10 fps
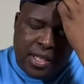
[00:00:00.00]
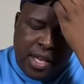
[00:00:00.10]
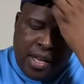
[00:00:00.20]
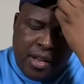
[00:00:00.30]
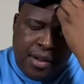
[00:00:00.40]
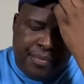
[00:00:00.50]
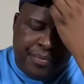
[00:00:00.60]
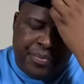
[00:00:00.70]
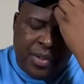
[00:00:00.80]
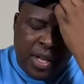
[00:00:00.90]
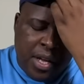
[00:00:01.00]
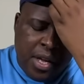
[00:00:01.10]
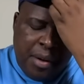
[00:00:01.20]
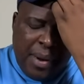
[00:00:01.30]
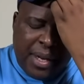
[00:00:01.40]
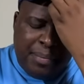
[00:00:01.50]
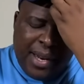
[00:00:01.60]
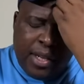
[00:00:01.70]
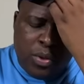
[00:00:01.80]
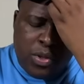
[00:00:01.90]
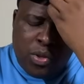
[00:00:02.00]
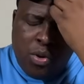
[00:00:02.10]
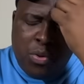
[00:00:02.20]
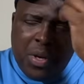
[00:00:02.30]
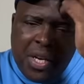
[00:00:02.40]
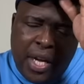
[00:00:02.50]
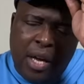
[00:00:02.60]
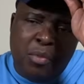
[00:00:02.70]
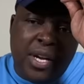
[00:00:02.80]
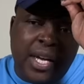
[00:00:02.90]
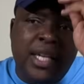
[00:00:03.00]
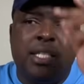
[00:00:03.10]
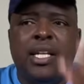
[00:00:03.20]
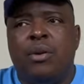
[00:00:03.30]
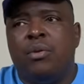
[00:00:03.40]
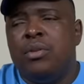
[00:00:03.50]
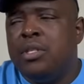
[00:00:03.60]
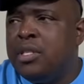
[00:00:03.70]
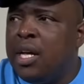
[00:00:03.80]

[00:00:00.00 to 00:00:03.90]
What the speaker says: But Bennett was good when he came on against Arrows.